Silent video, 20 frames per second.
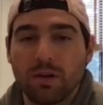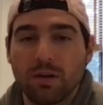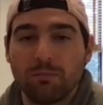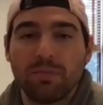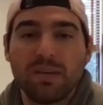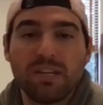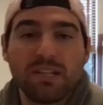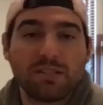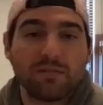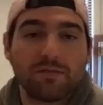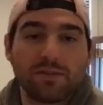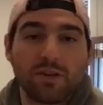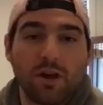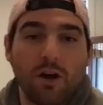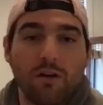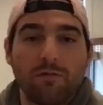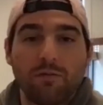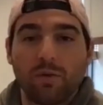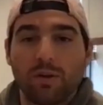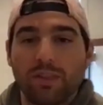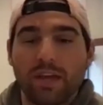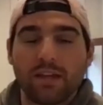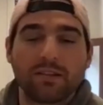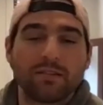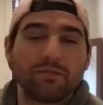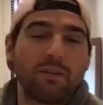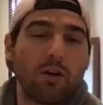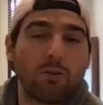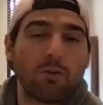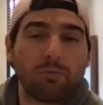piece of software that
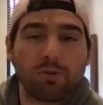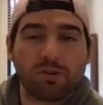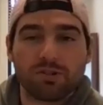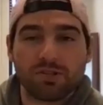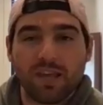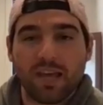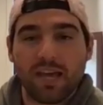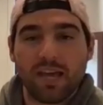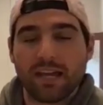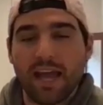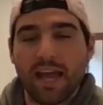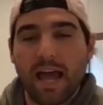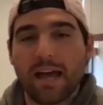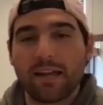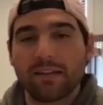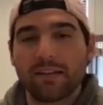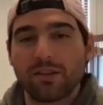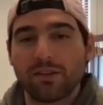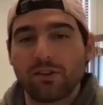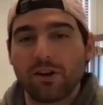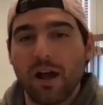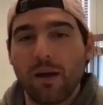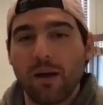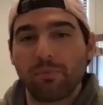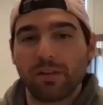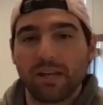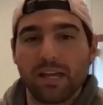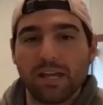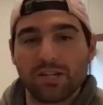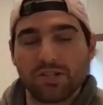developers can add to their
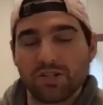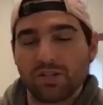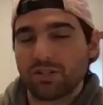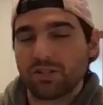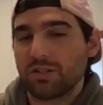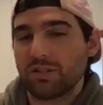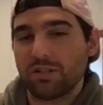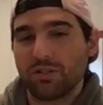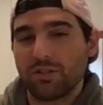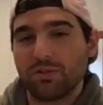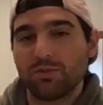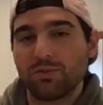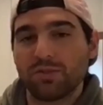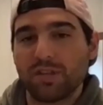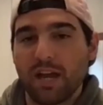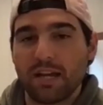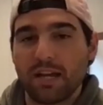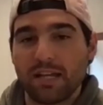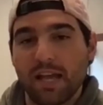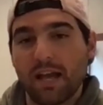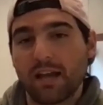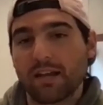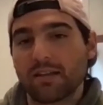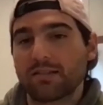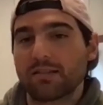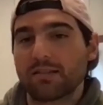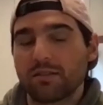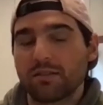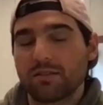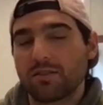application to use
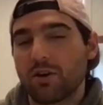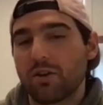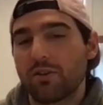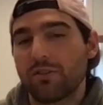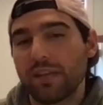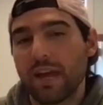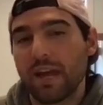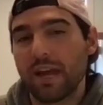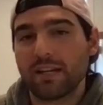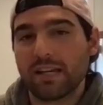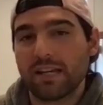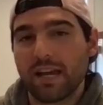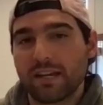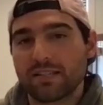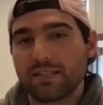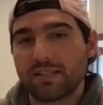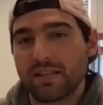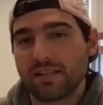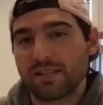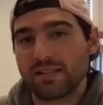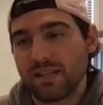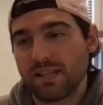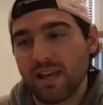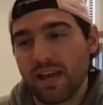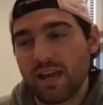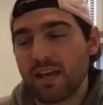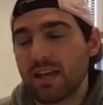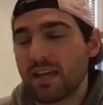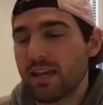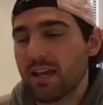IDX. It's called the IDX
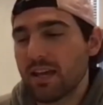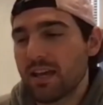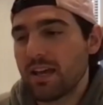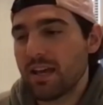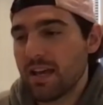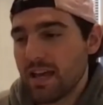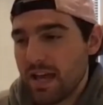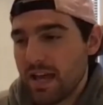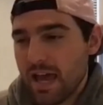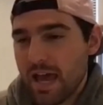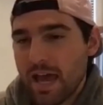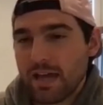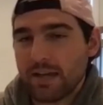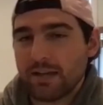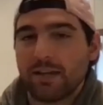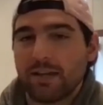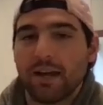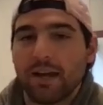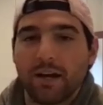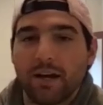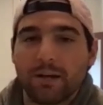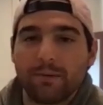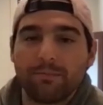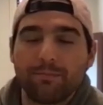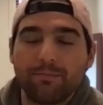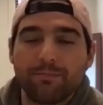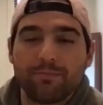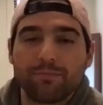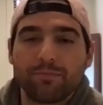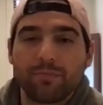SDK,
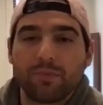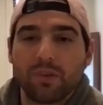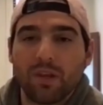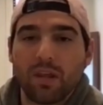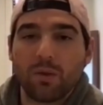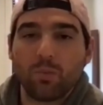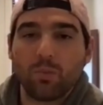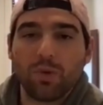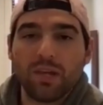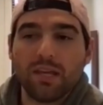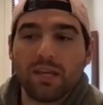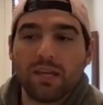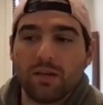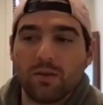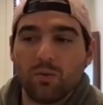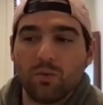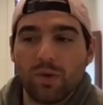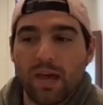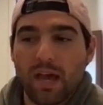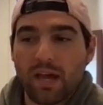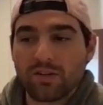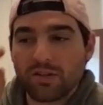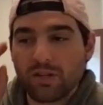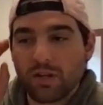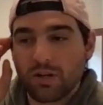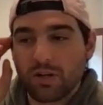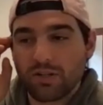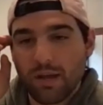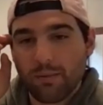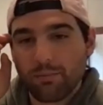and we actually
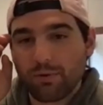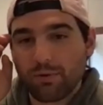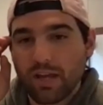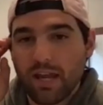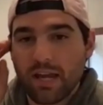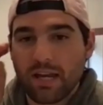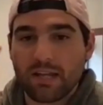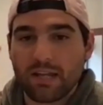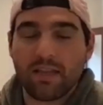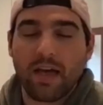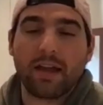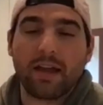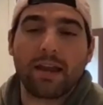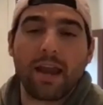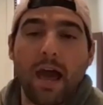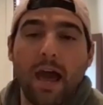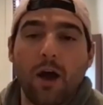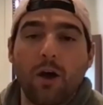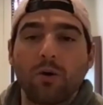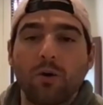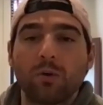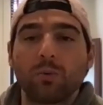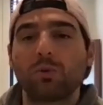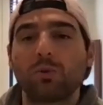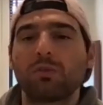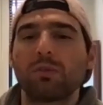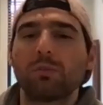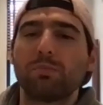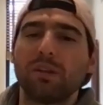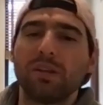are deprecating that now, and
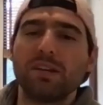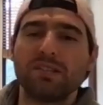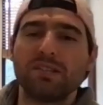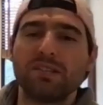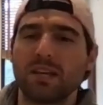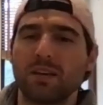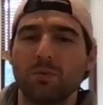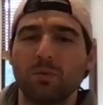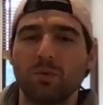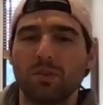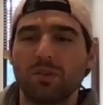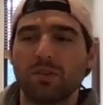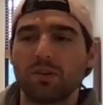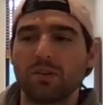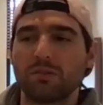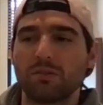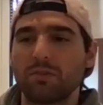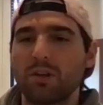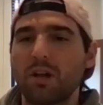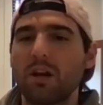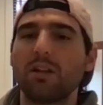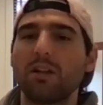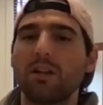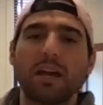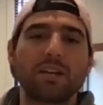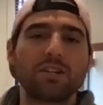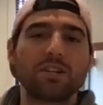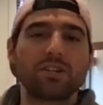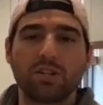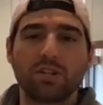we're replacing it with a
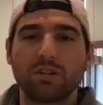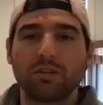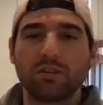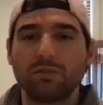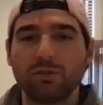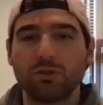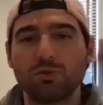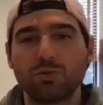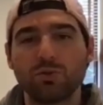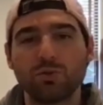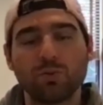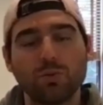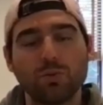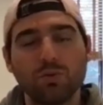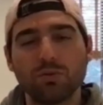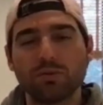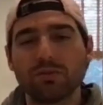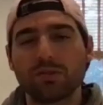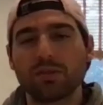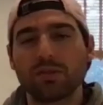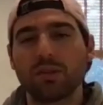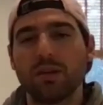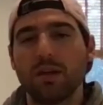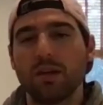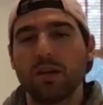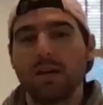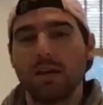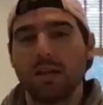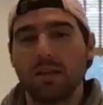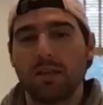collection of new tools
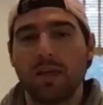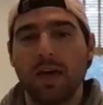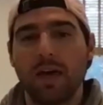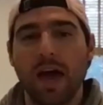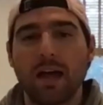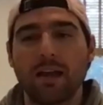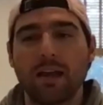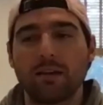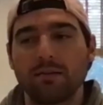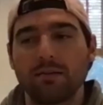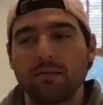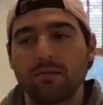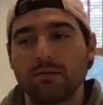that